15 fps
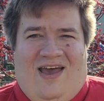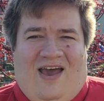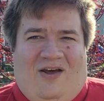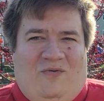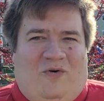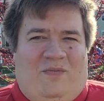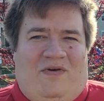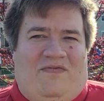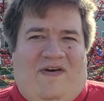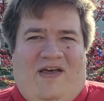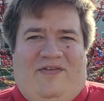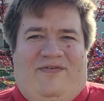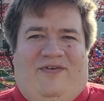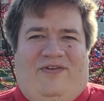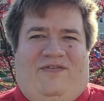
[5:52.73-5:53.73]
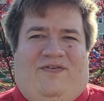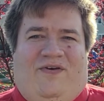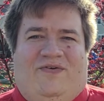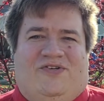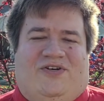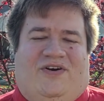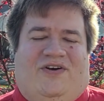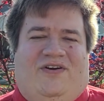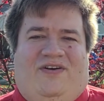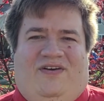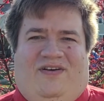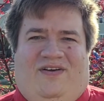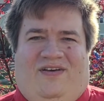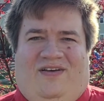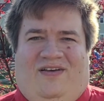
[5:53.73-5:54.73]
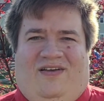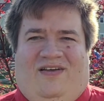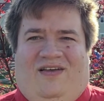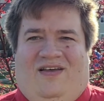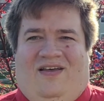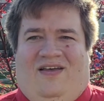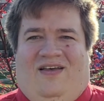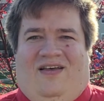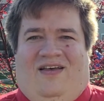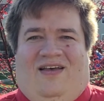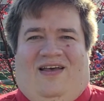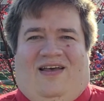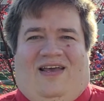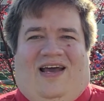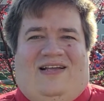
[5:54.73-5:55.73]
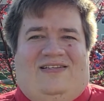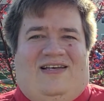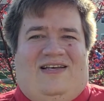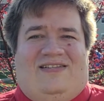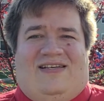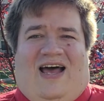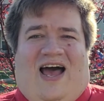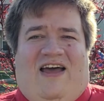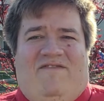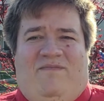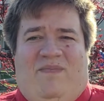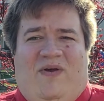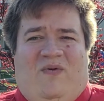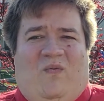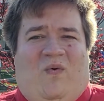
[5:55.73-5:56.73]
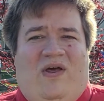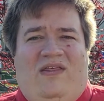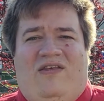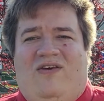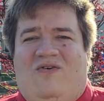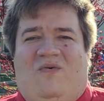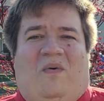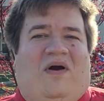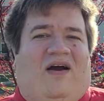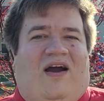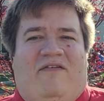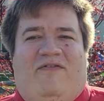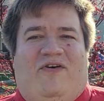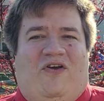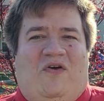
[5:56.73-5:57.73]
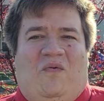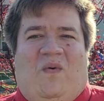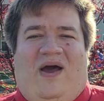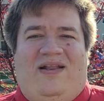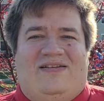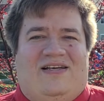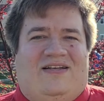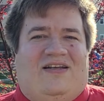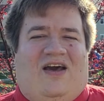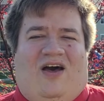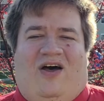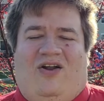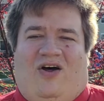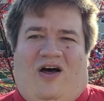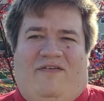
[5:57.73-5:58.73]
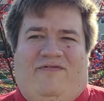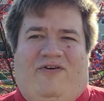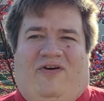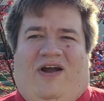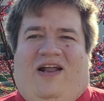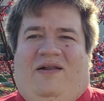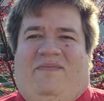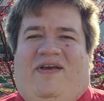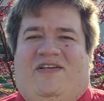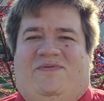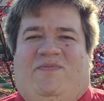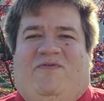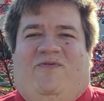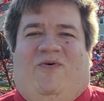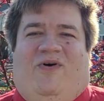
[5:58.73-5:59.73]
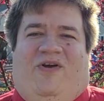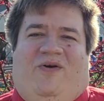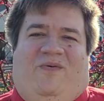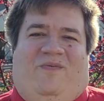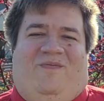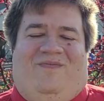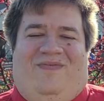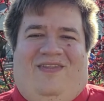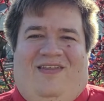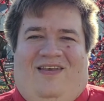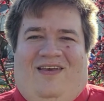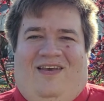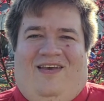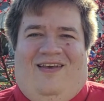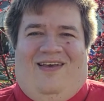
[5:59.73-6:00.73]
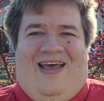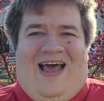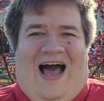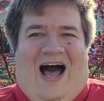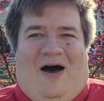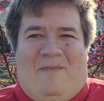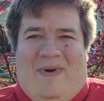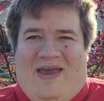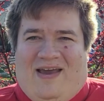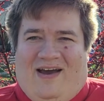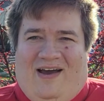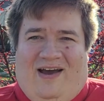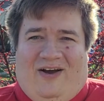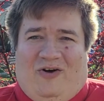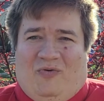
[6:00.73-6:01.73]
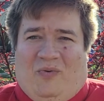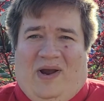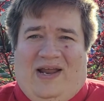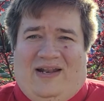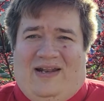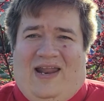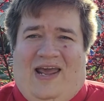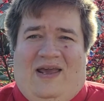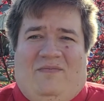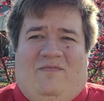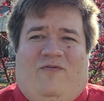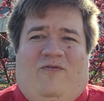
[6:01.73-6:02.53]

and will be faithful in the future. God says, I've been with you wherever you went and cut off your enemies before you. I'll make a great name